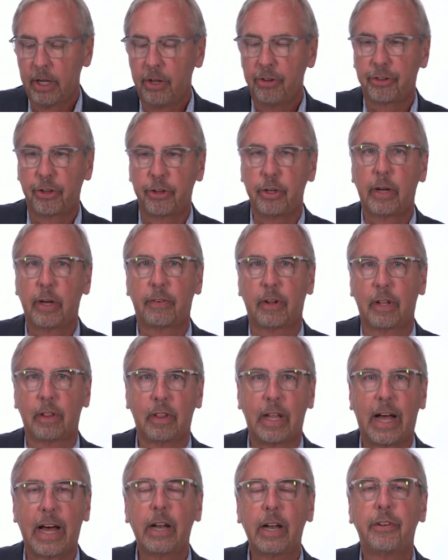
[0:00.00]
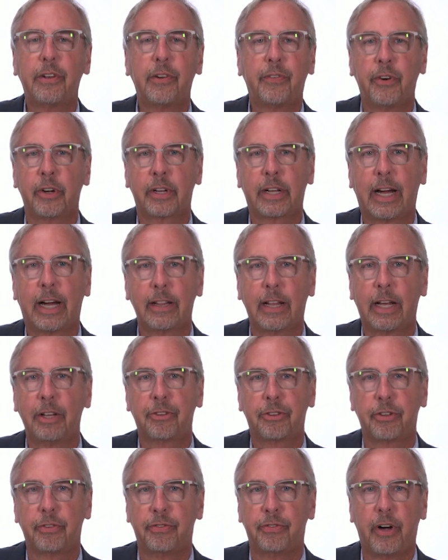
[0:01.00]
So you have a lot of different
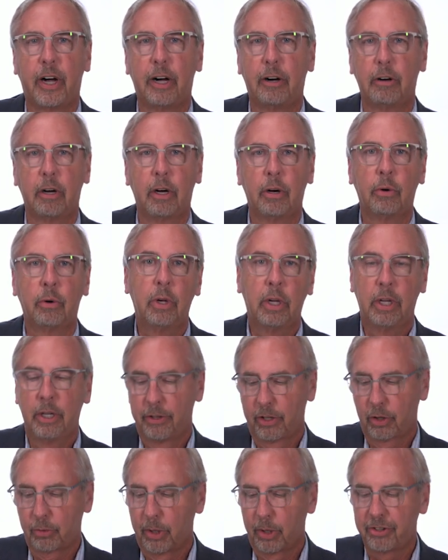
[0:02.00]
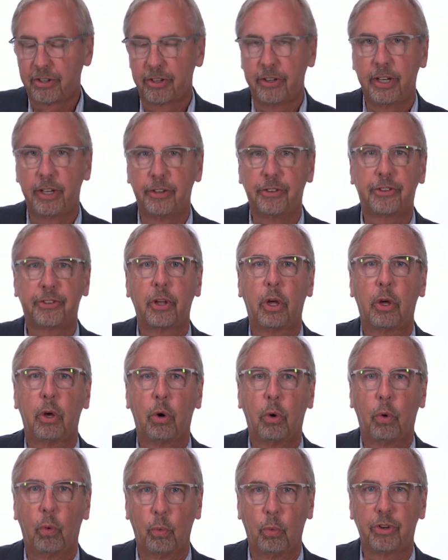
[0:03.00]
guidelines to follow. The question is,
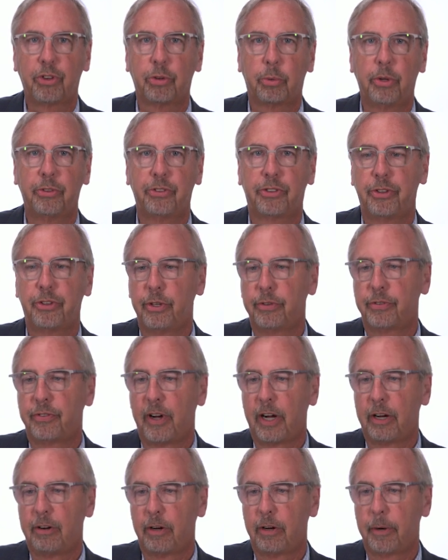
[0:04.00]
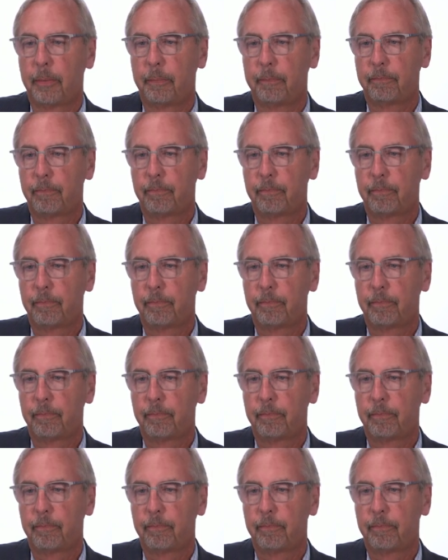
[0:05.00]
which ones do you follow?